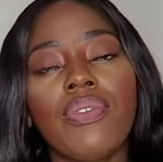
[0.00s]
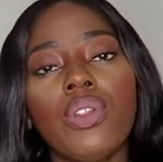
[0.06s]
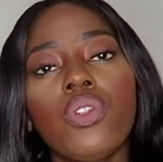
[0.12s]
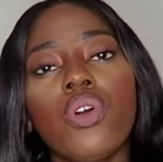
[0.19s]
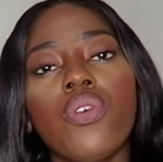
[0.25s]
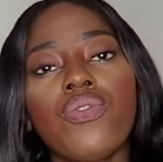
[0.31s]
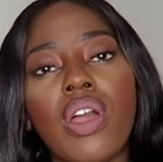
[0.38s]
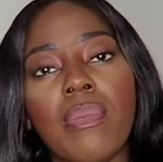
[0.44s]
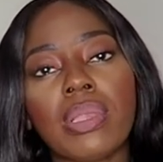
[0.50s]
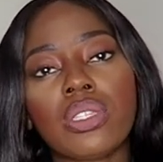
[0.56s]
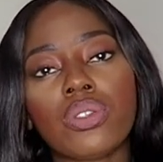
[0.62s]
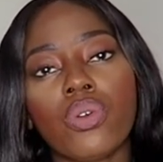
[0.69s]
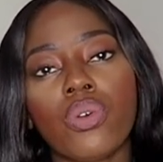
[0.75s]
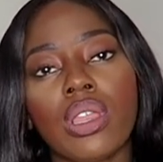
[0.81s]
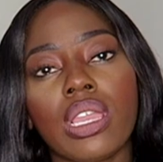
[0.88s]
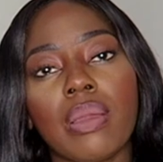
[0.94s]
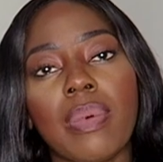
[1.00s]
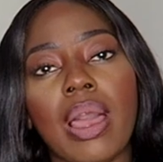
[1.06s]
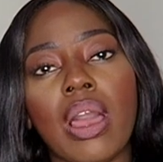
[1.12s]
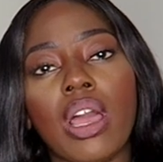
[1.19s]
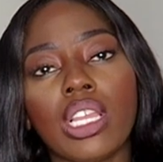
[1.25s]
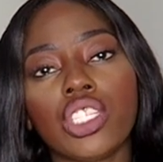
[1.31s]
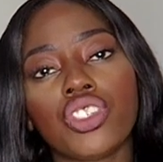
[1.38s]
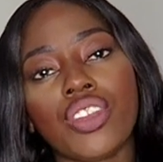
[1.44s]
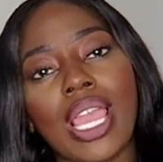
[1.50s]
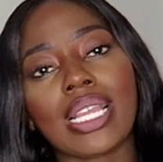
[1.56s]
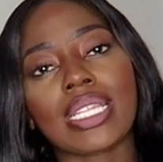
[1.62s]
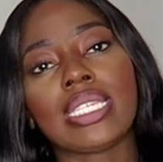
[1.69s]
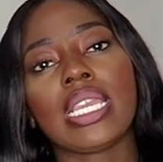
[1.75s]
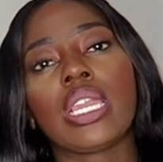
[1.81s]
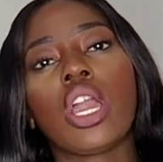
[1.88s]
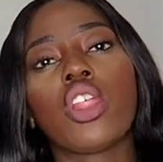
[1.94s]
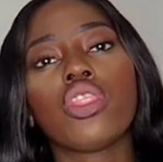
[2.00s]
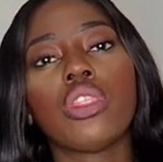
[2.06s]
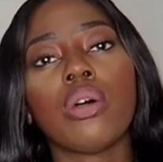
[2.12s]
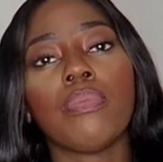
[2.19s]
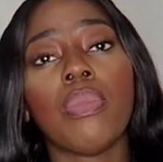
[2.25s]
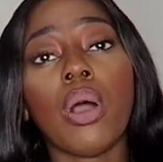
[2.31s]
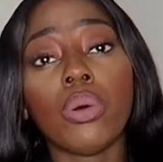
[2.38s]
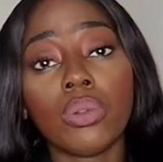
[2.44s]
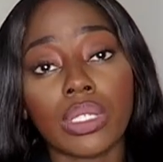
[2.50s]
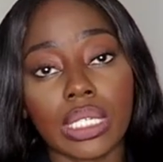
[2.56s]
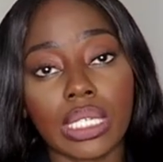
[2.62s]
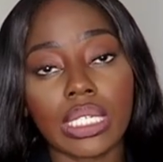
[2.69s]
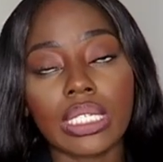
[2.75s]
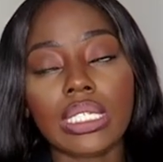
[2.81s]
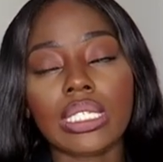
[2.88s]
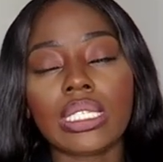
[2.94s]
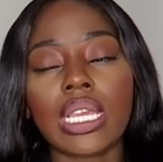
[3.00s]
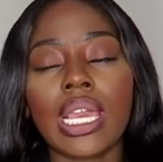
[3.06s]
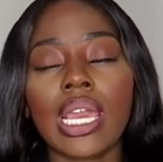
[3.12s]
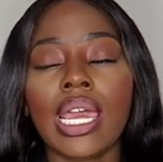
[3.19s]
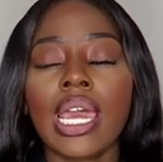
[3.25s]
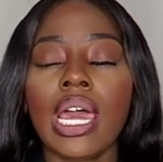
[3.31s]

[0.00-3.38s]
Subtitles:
if a law firm is talking about attracting the boldest,